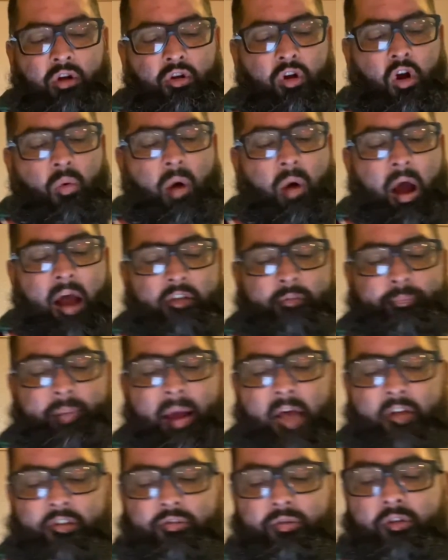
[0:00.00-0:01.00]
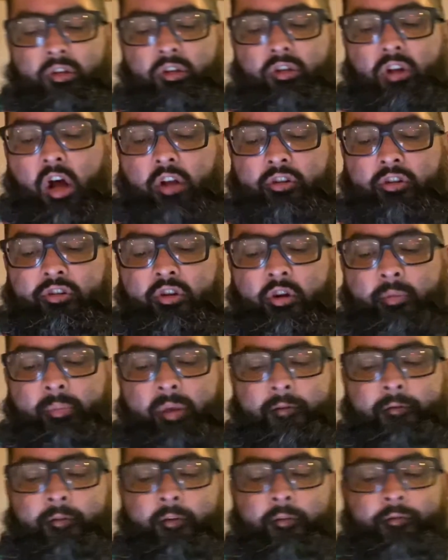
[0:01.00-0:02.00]
no wise pass from the law till it
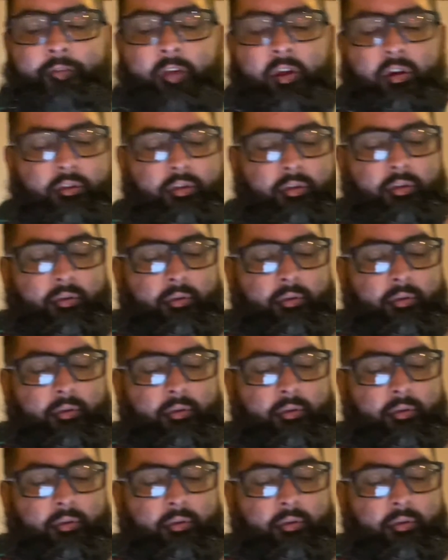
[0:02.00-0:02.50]
be fulfilled.